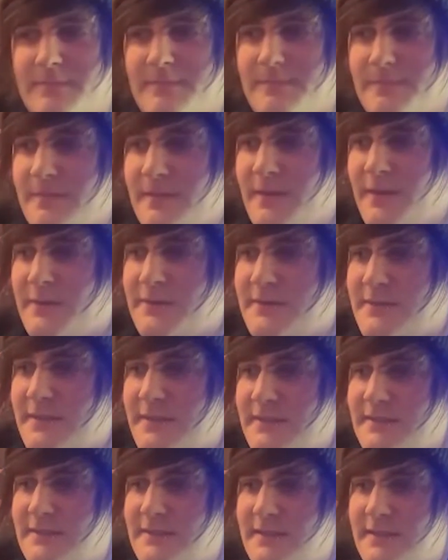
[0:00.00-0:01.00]
No, it's
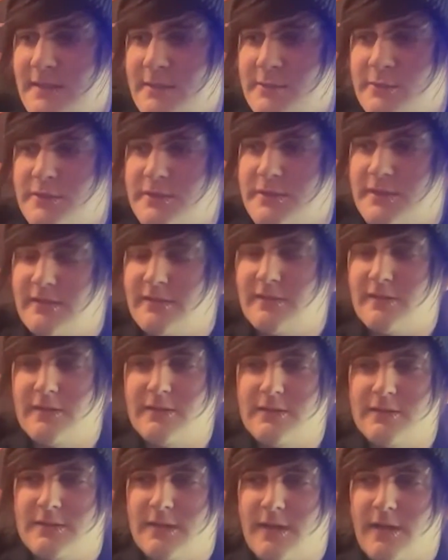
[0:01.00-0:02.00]
an interesting thing to
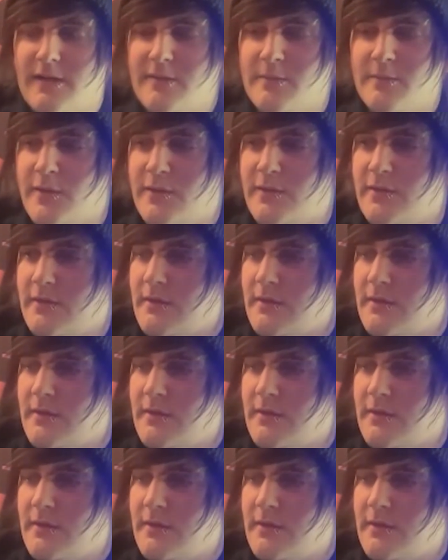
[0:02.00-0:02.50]
talk about, and